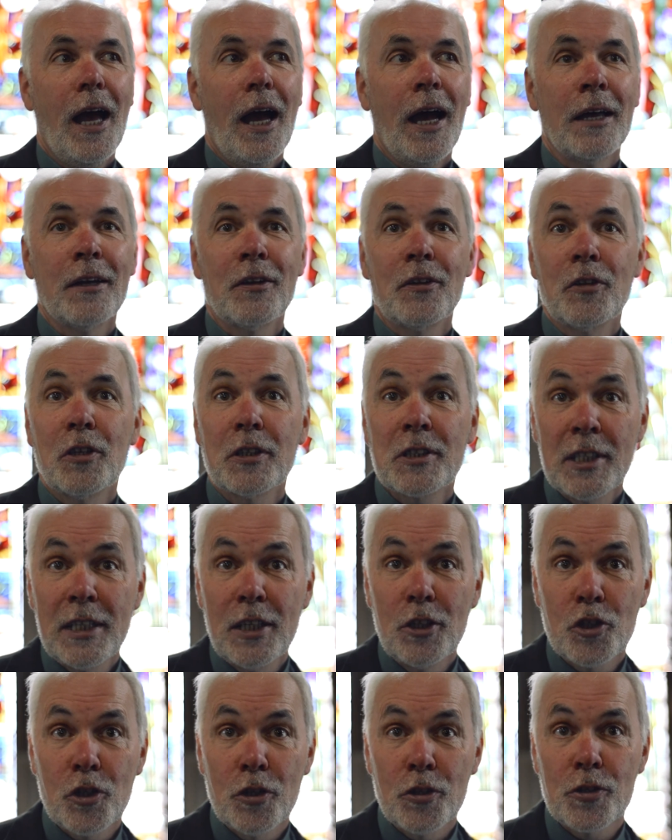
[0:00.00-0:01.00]
and the
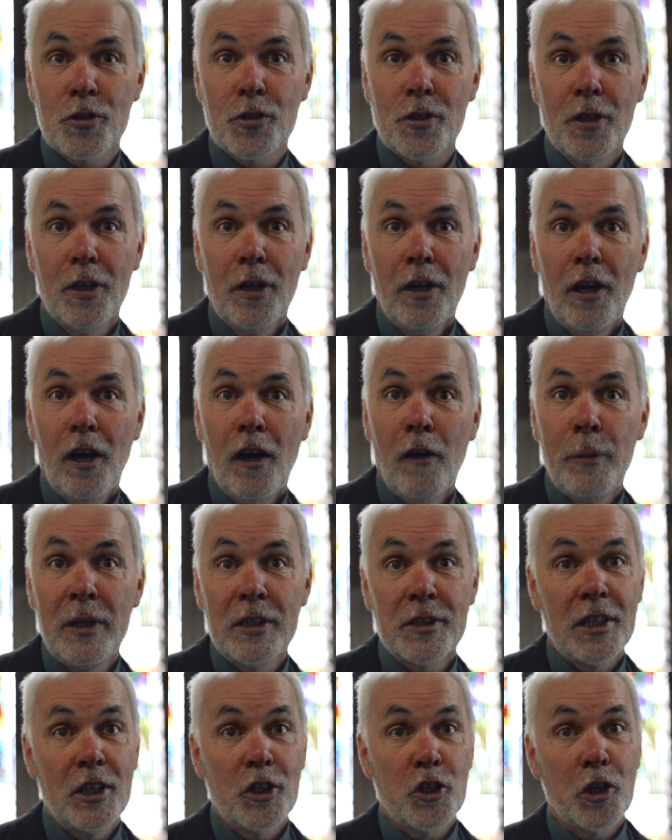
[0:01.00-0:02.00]
teachers have been
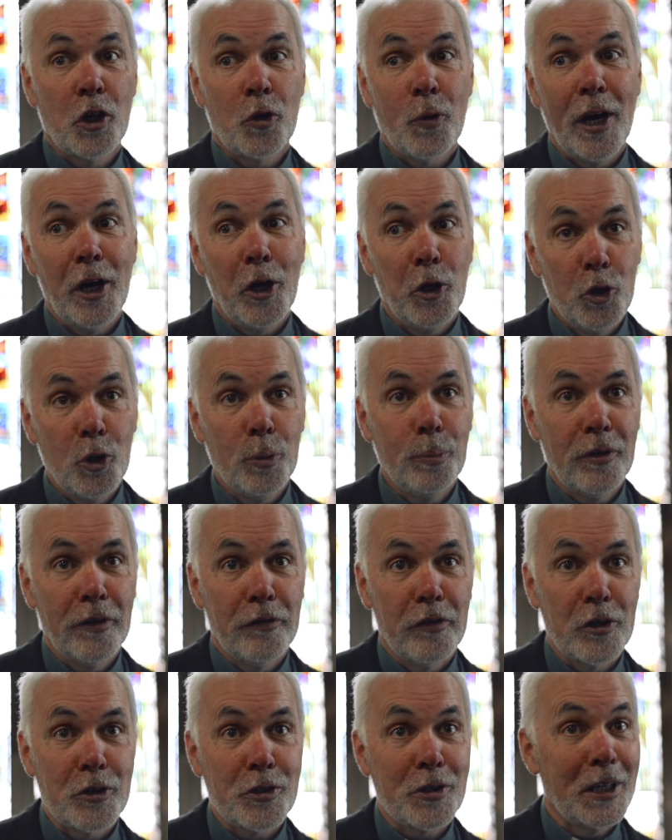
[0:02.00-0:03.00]
teaching quite a number
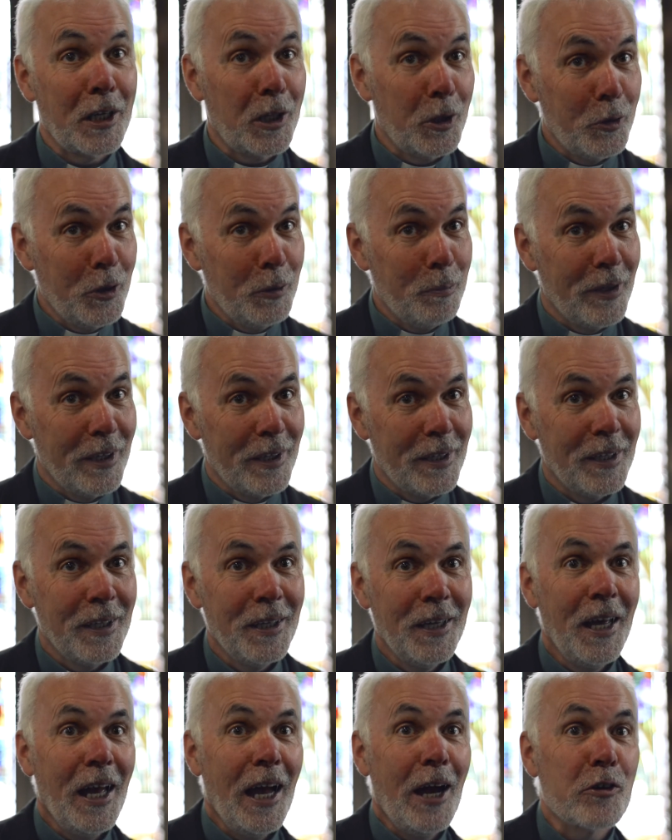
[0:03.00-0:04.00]
of us, including me,
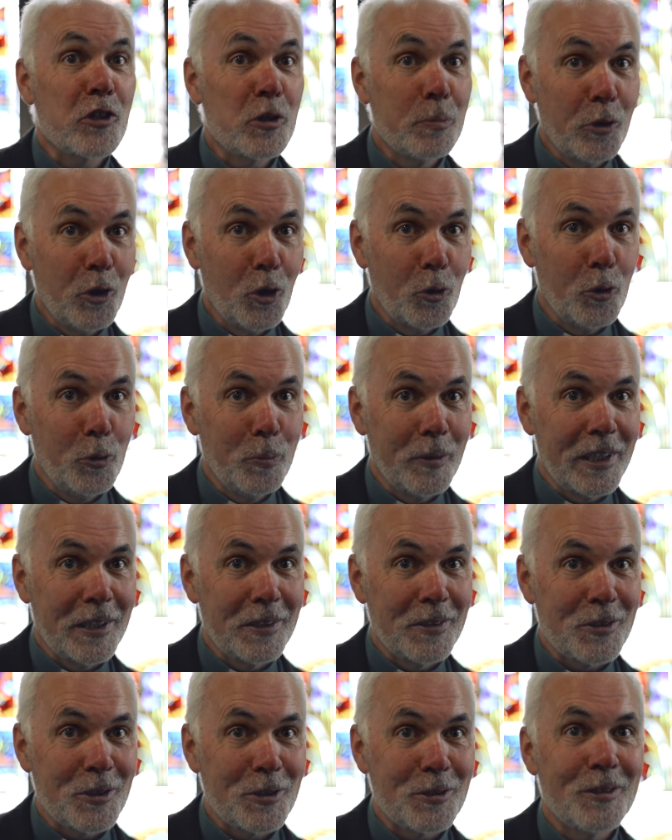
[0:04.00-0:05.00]
how to ballroom
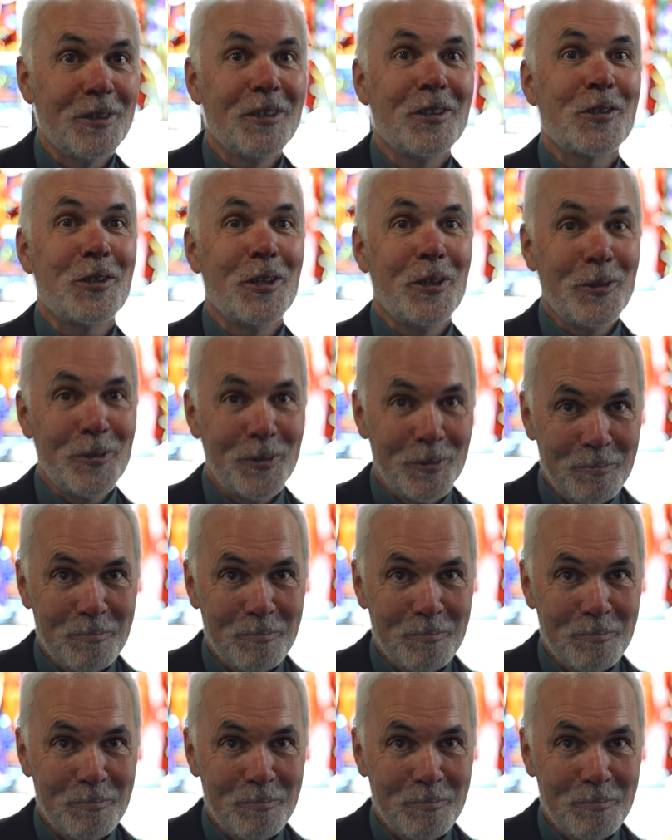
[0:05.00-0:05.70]
dance. So.